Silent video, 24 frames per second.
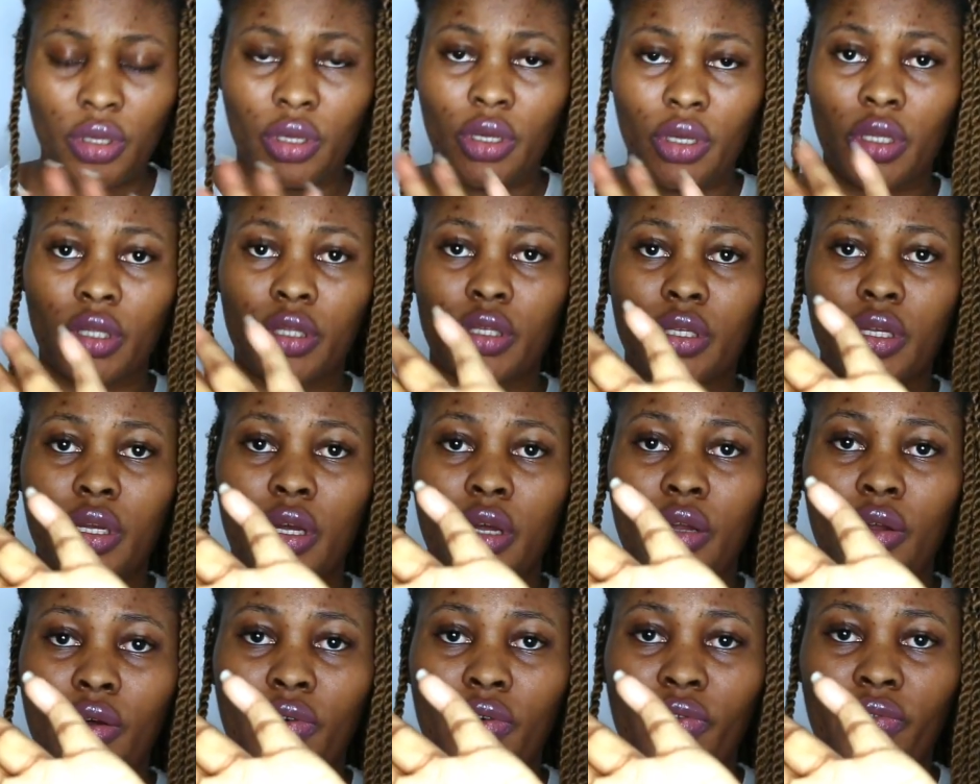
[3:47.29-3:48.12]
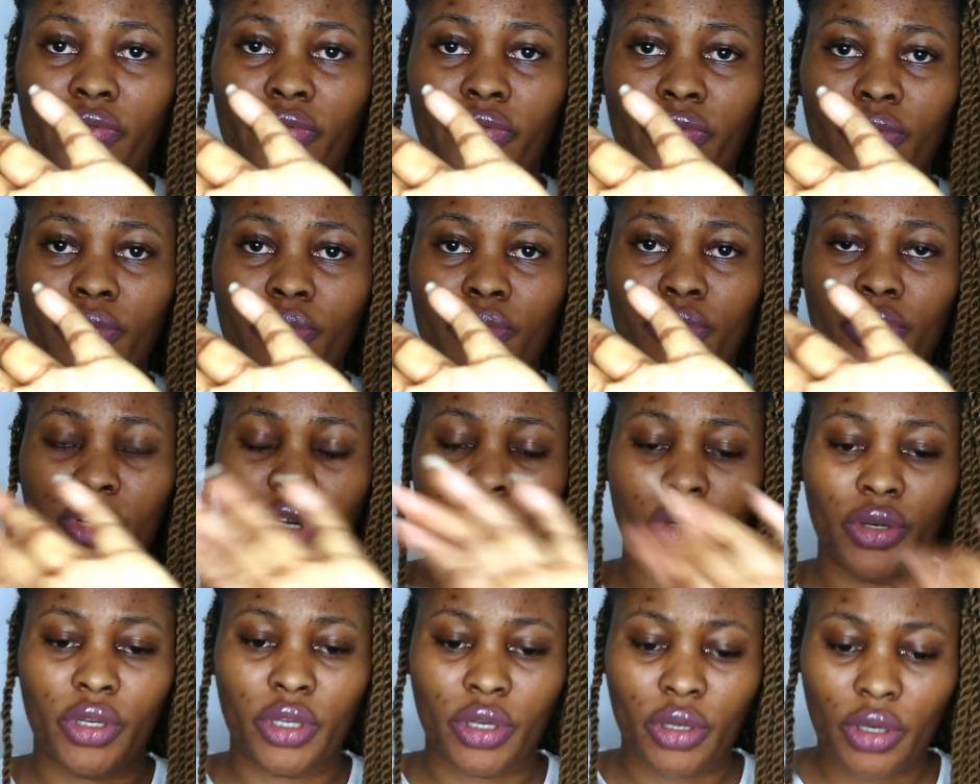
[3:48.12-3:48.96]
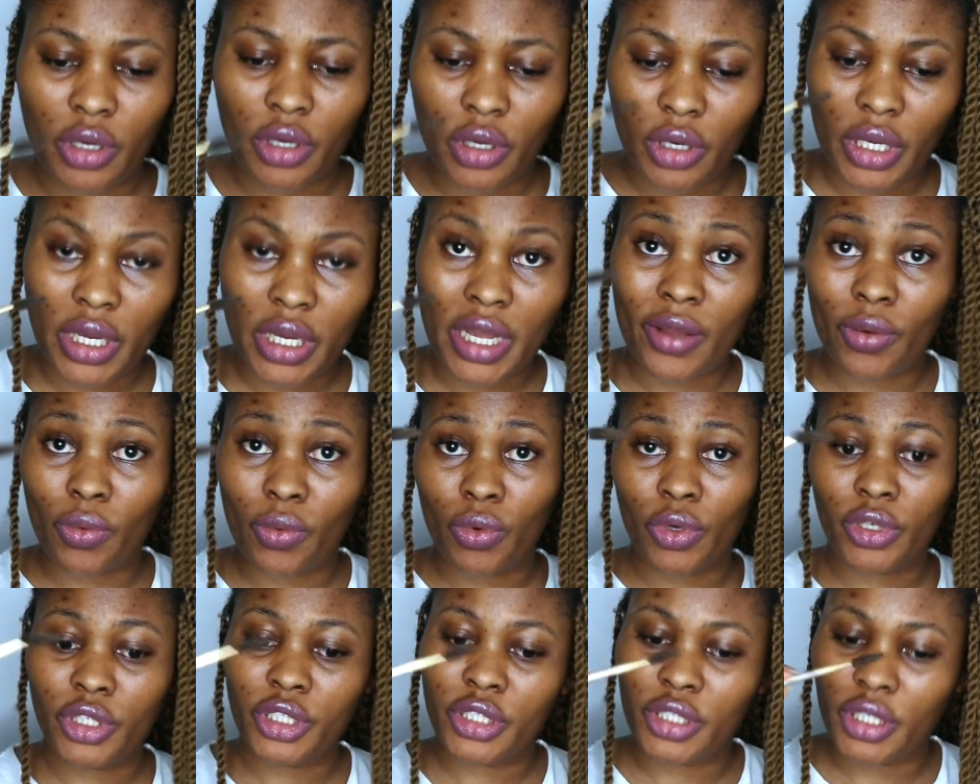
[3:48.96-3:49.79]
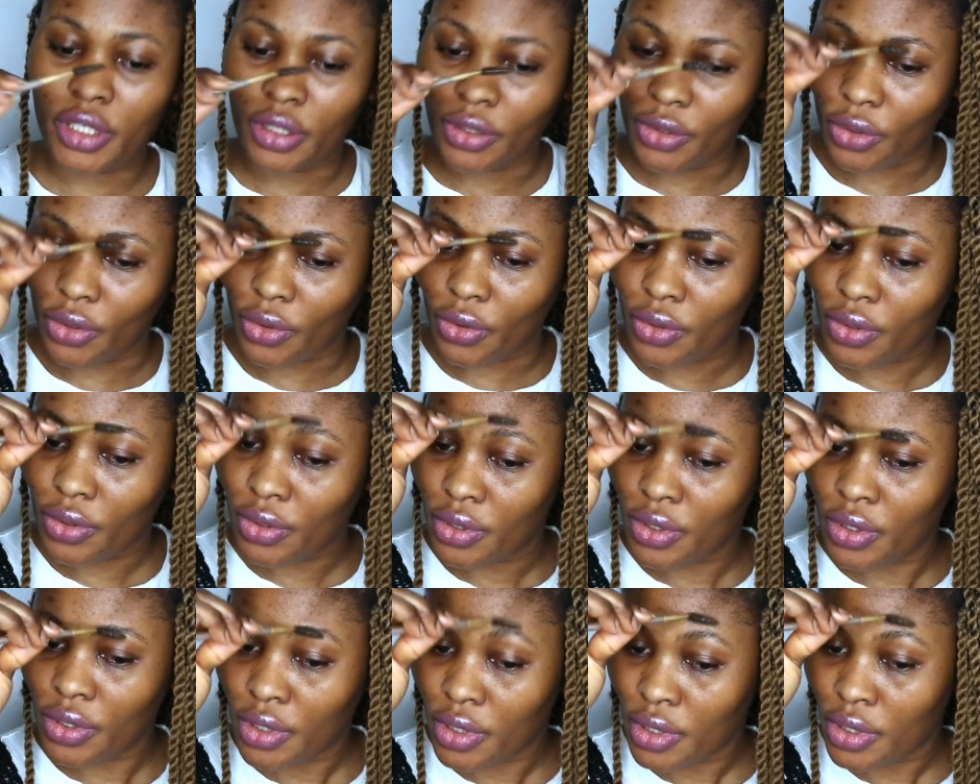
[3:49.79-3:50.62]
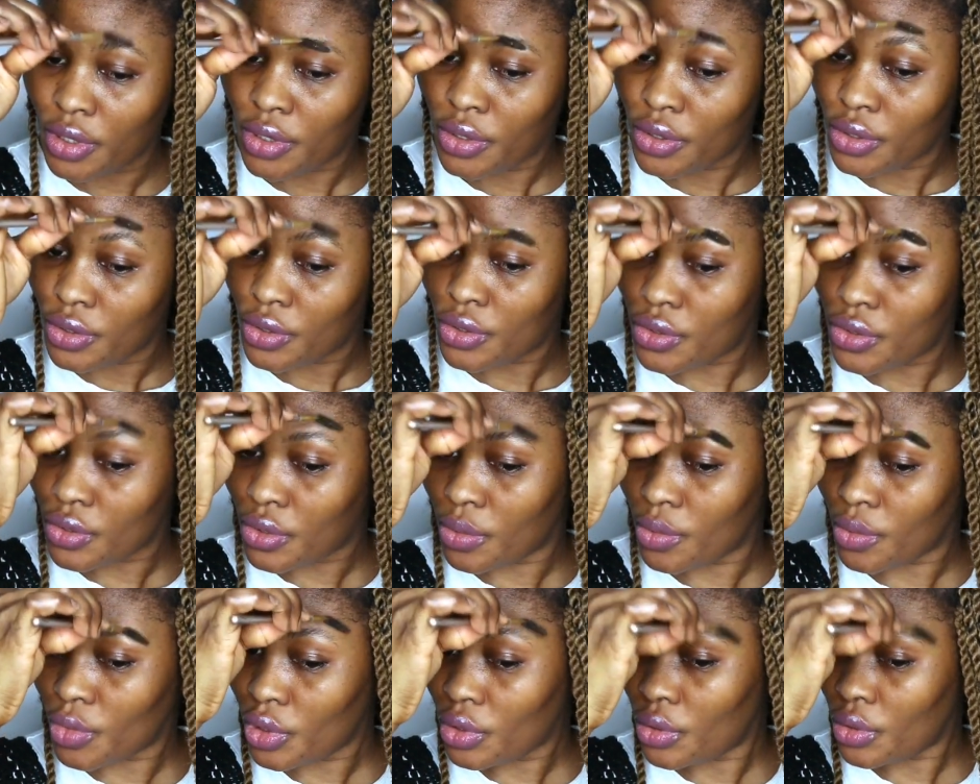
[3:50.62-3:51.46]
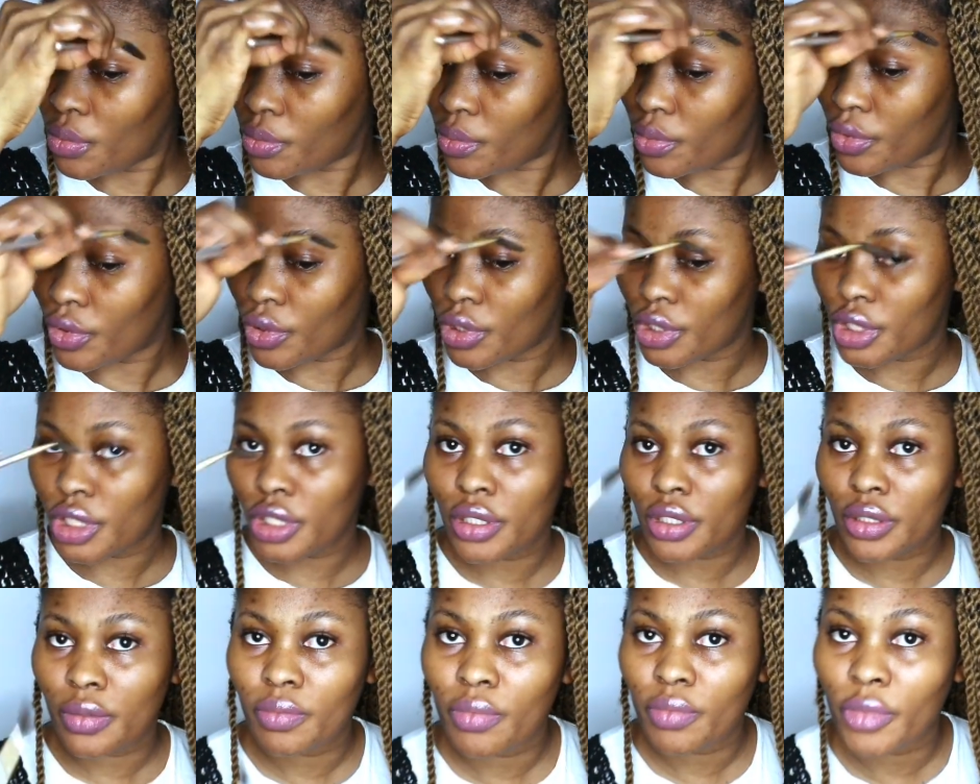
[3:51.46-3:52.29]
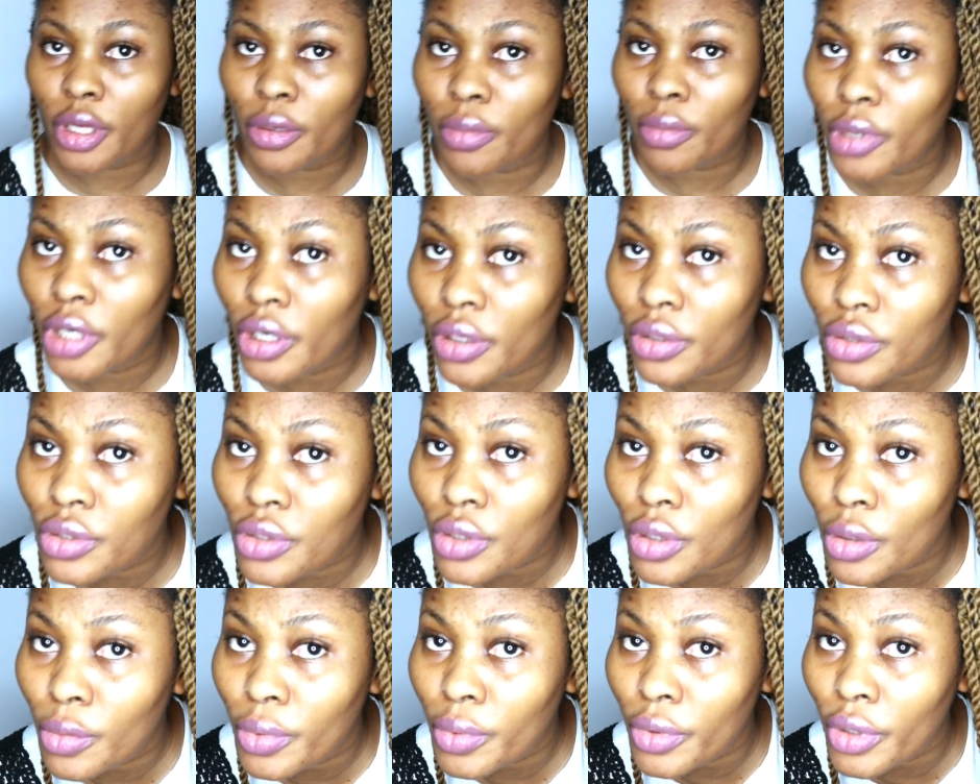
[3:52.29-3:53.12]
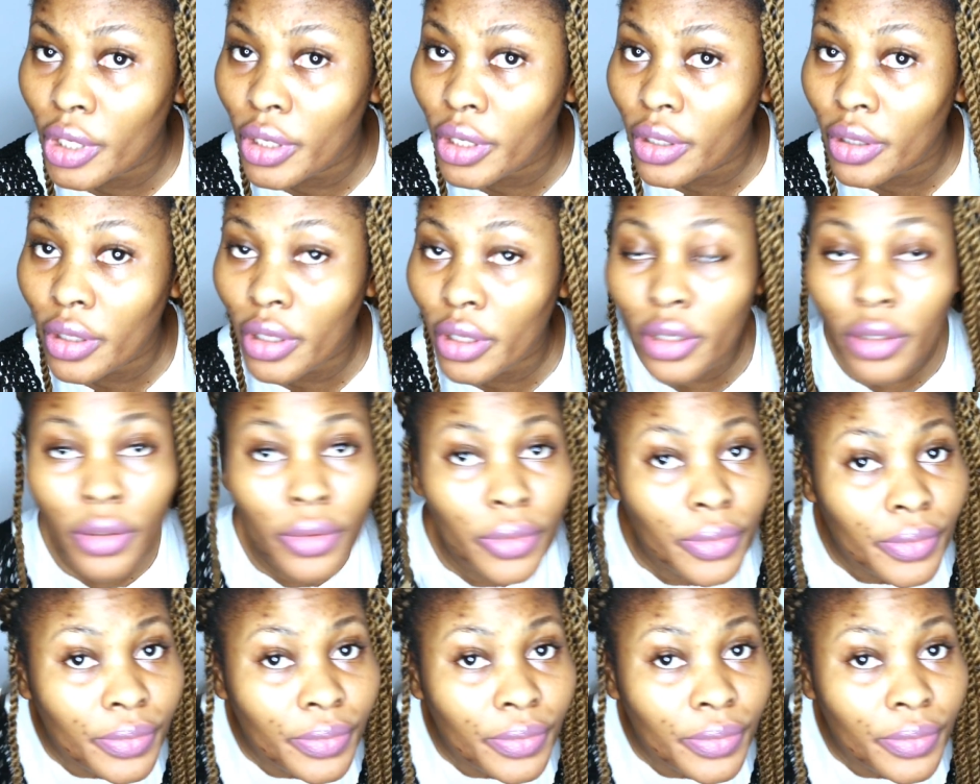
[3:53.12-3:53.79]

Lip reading: it's kind of brown in color. I washed it though, so I'm gonna brush my brows up right there